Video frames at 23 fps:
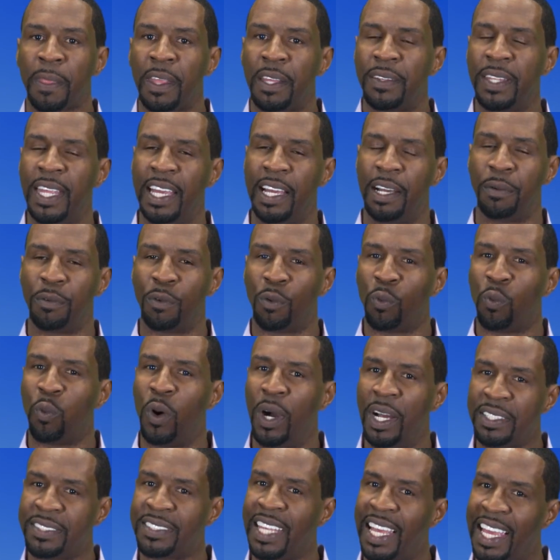Now,
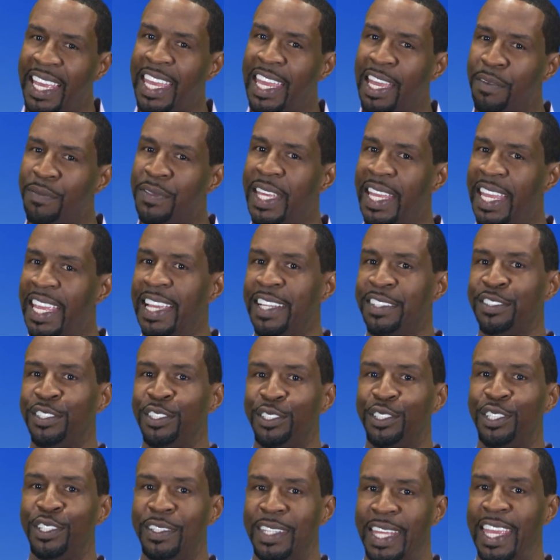once I have the answer
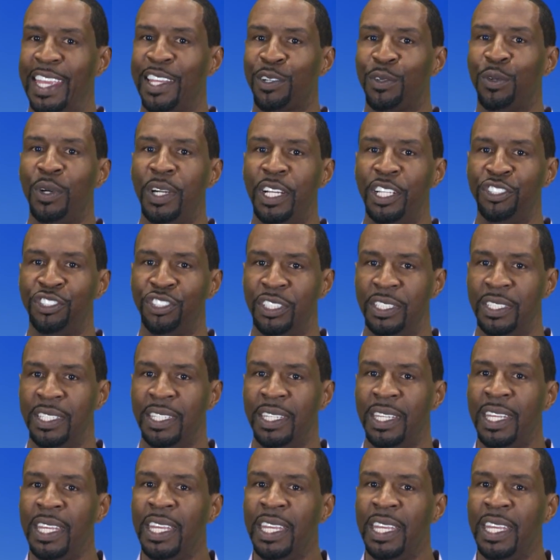to that question,